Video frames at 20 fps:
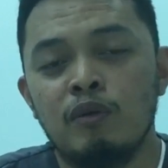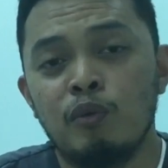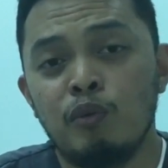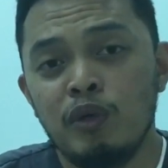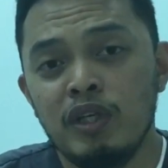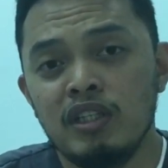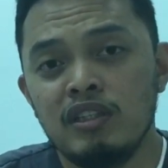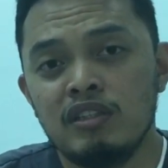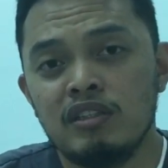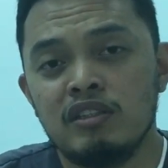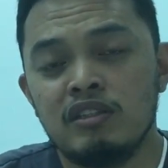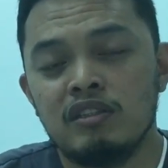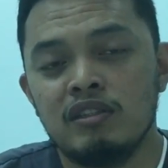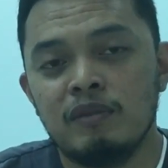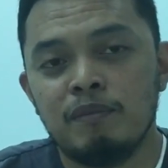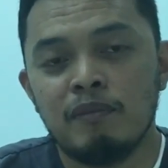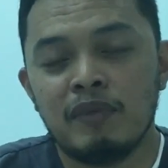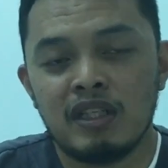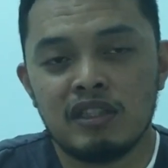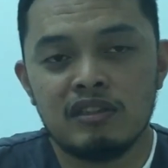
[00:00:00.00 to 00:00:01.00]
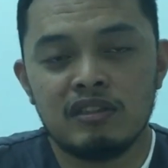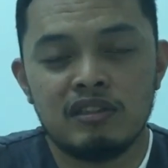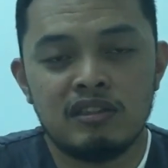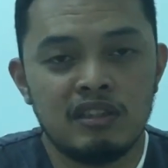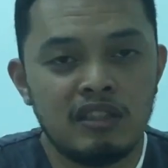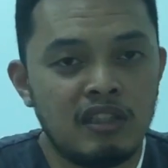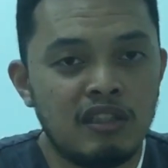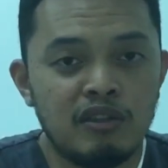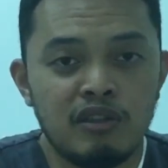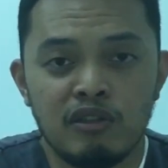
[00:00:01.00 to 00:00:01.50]
weeks but
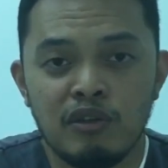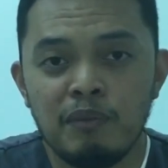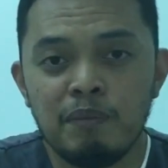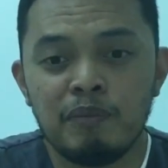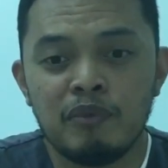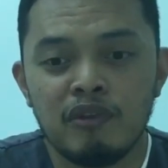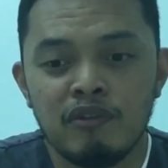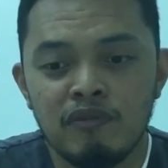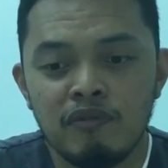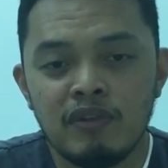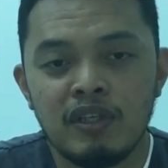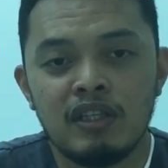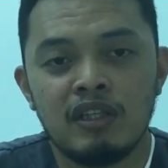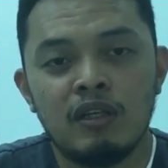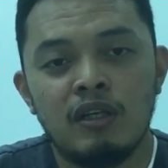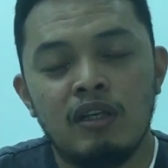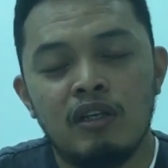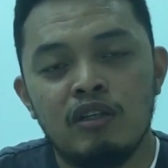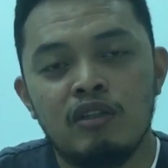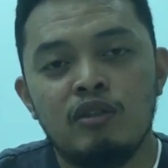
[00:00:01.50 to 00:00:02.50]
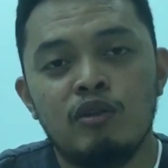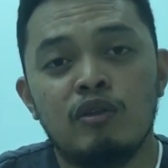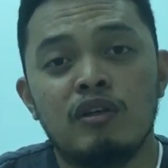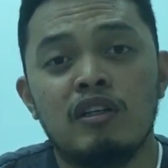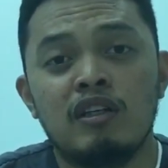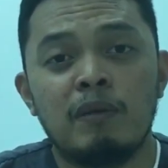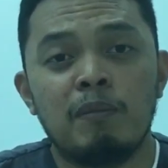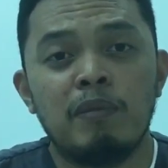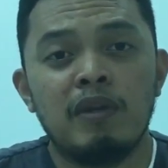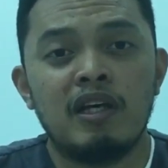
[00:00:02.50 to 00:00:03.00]
still no improvement, you
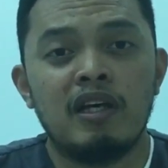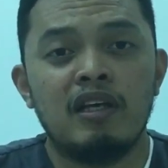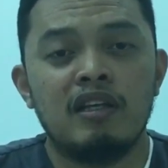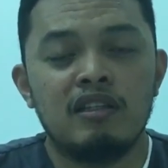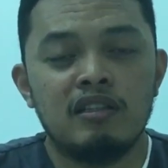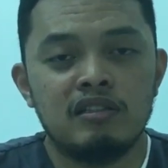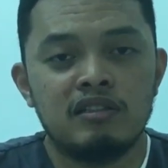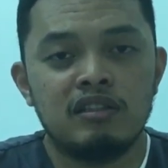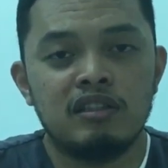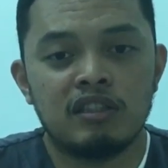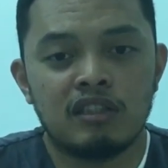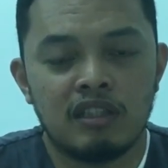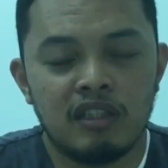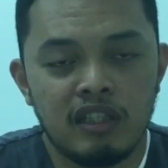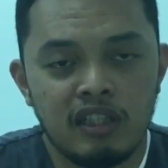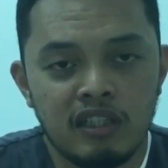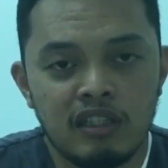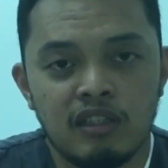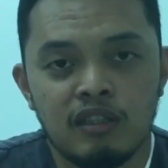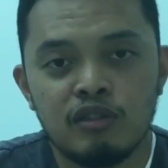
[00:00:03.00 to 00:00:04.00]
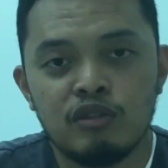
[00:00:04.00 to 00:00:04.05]
can apply this technique.